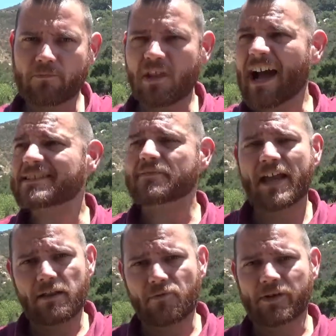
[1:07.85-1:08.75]
lots of
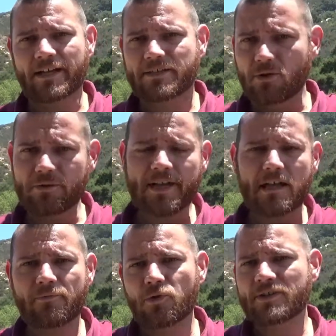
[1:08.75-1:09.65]
California, actually, Northern
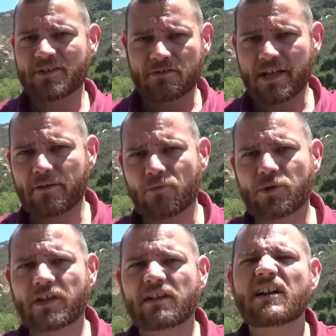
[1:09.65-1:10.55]
California, Southern
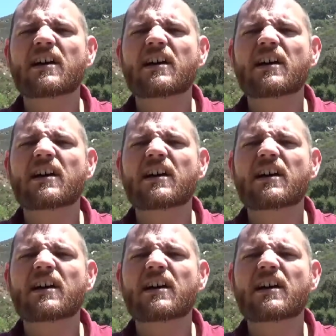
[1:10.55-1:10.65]
California,